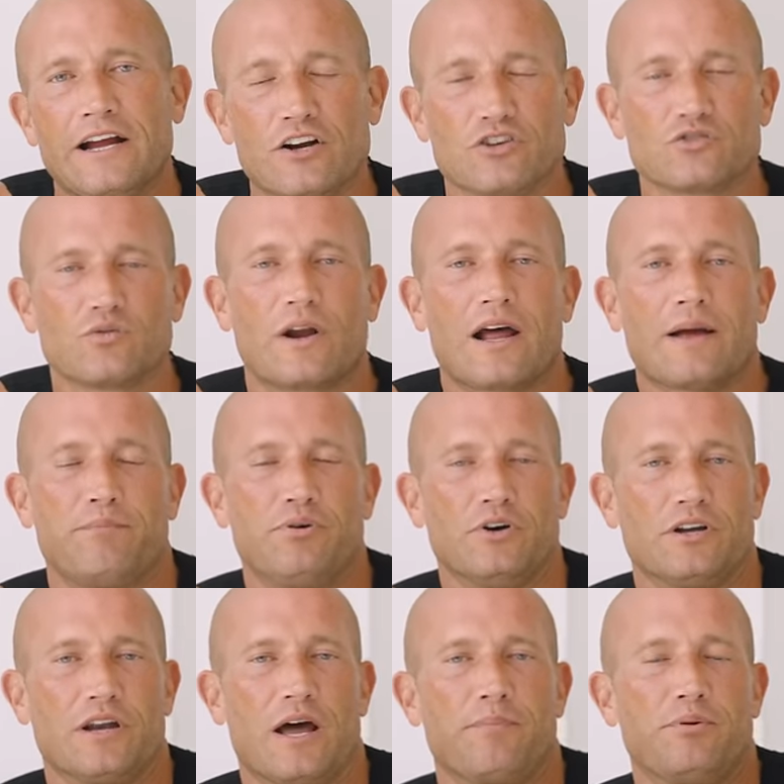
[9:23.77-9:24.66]
Here's what I
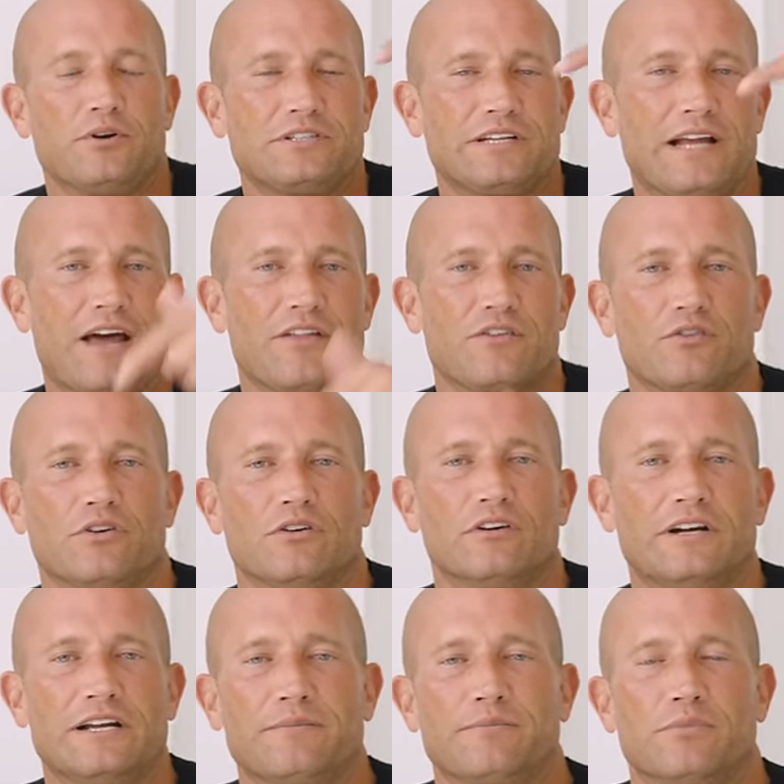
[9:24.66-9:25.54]
put I put together a
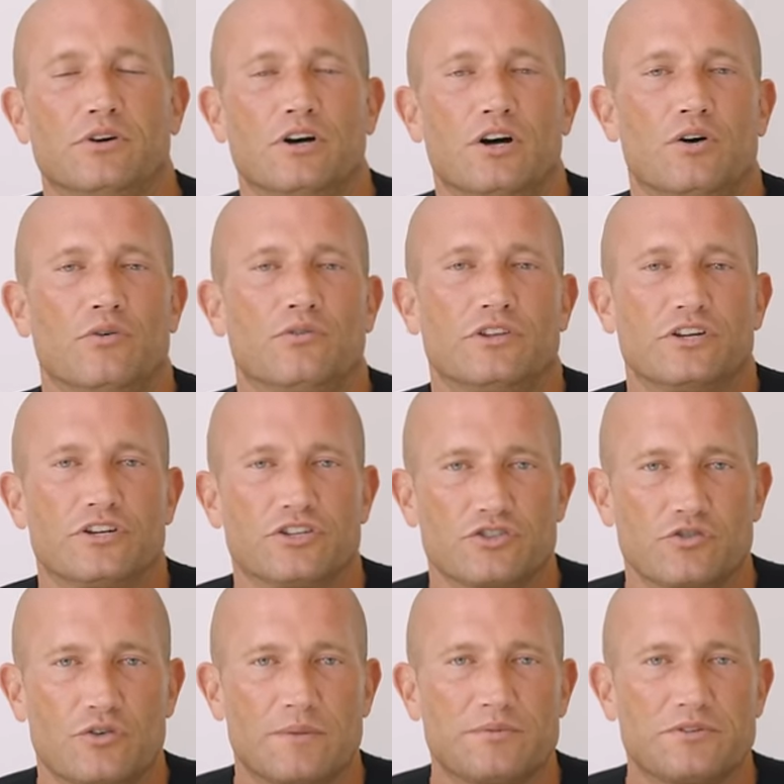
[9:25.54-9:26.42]
link below in the
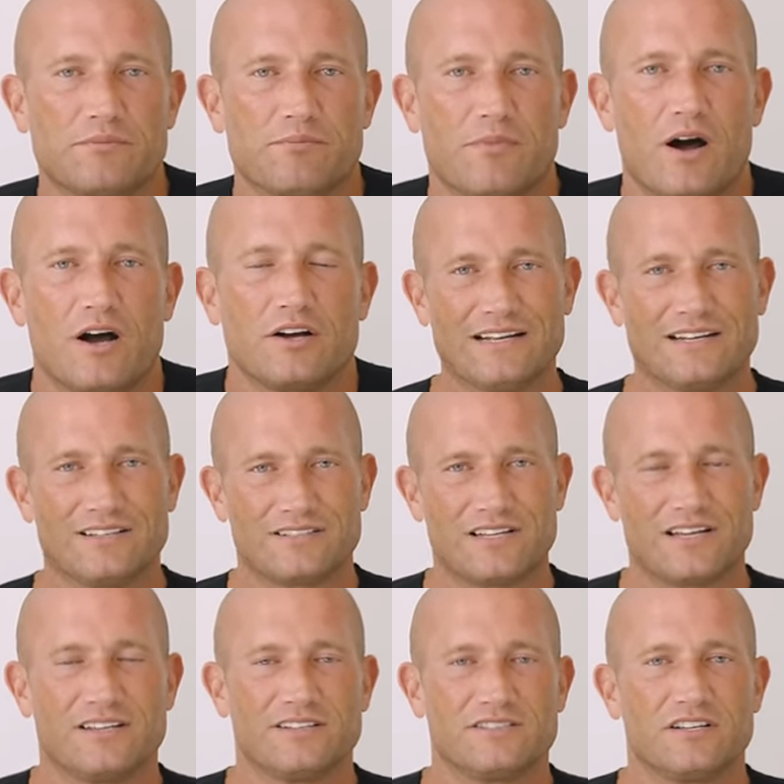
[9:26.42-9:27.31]
description box and it
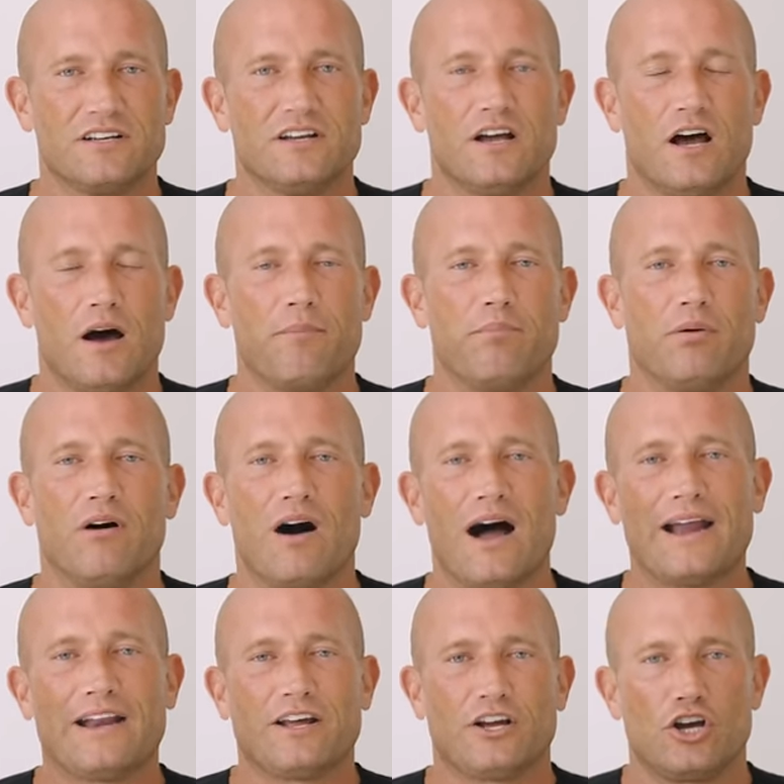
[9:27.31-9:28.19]
says,
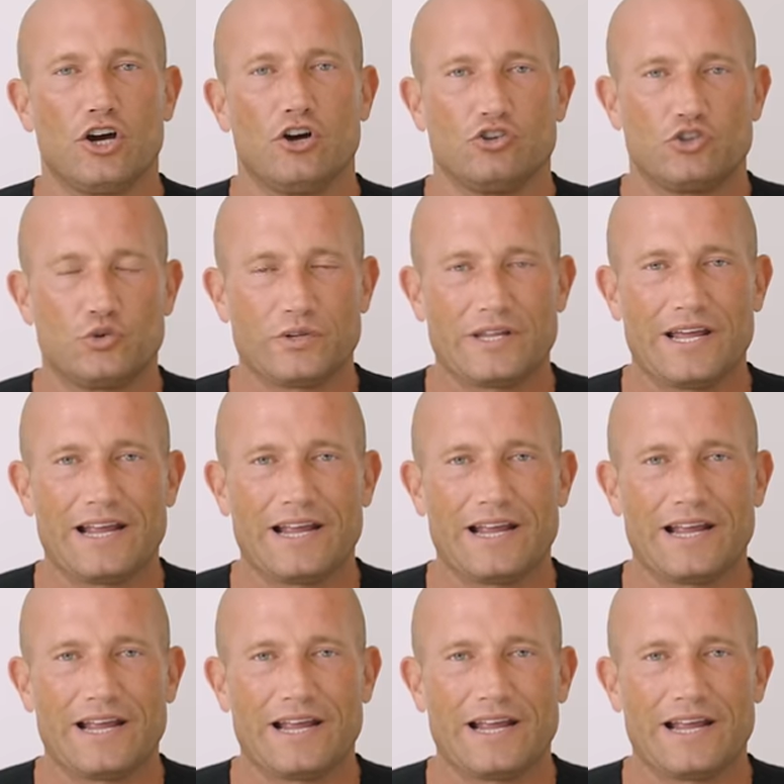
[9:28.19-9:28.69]
apply to coach with